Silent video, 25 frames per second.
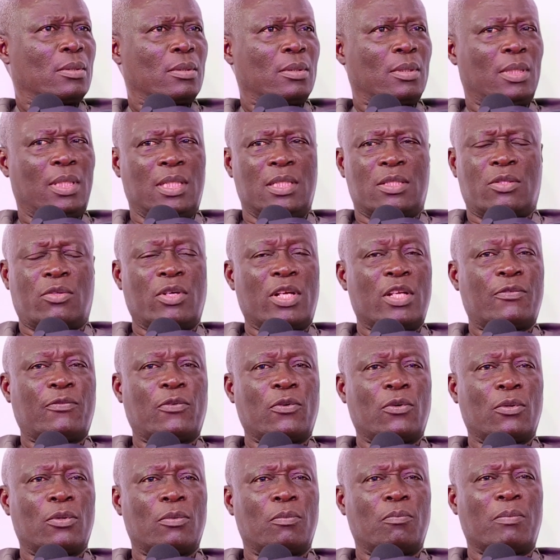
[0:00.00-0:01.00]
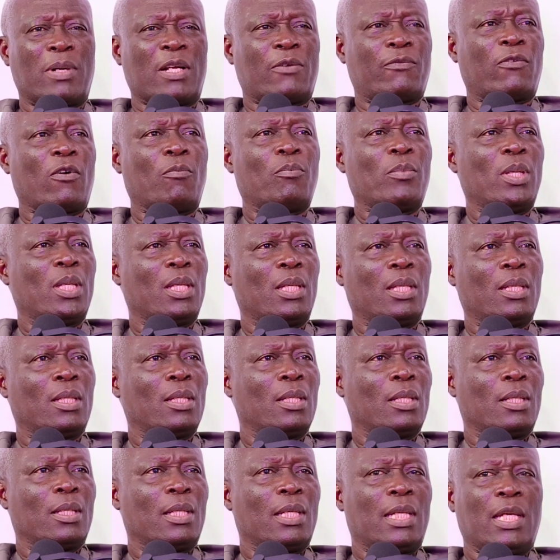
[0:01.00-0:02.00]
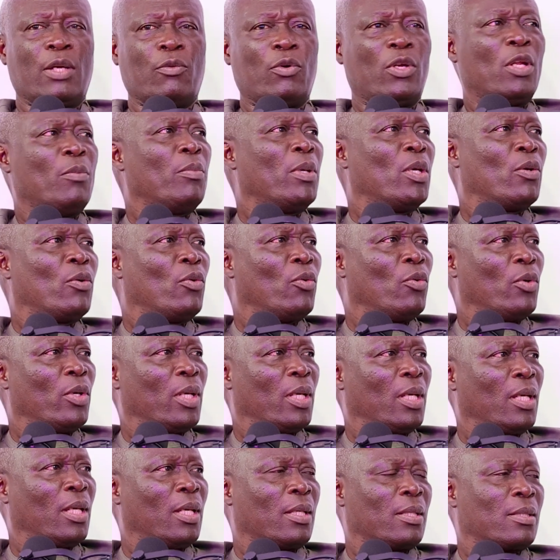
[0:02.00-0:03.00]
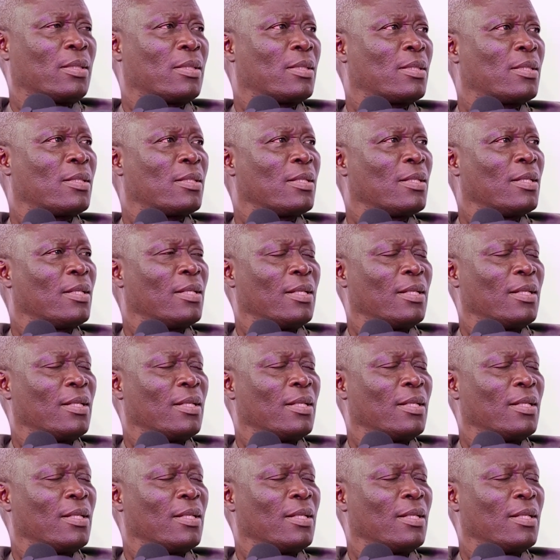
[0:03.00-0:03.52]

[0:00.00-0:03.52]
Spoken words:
He's grateful, but for me, he wouldn't be who he is.